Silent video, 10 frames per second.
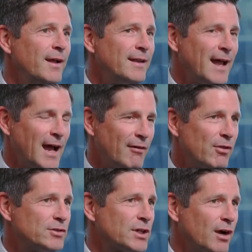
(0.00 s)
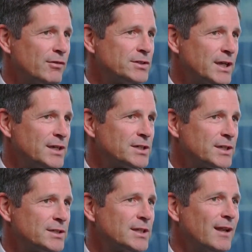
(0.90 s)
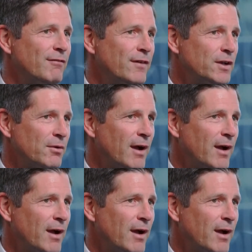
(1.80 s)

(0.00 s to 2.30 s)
to have those conversations and figure